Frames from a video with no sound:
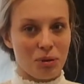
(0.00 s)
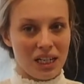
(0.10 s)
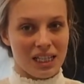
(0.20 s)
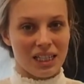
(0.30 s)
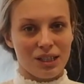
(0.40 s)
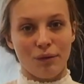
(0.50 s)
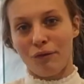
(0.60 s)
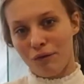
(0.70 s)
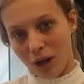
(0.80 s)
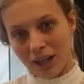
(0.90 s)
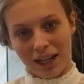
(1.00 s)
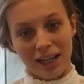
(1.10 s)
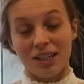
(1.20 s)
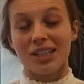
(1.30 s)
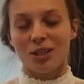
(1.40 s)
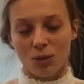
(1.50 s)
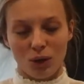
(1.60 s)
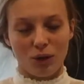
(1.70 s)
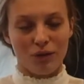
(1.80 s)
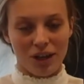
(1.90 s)
pieces, from, like,
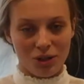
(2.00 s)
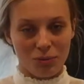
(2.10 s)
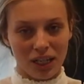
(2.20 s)
historical fashion